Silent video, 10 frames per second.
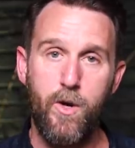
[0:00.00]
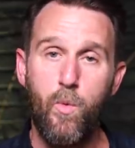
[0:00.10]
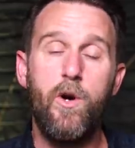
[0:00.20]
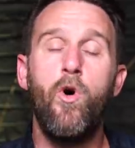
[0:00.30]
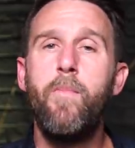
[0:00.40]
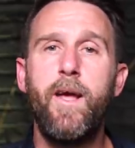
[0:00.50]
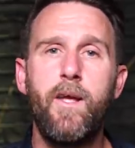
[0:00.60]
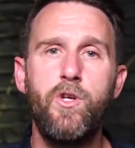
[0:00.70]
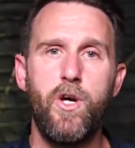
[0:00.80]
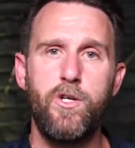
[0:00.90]
we're all
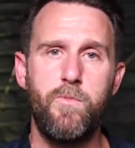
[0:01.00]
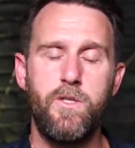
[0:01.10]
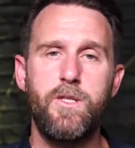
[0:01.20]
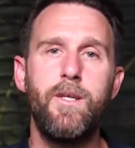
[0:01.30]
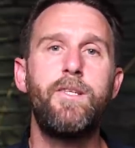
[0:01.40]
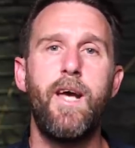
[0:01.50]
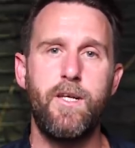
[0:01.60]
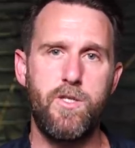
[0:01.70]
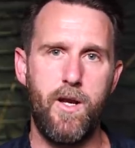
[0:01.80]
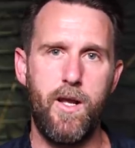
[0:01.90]
making judgments
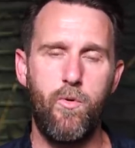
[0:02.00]
contextually.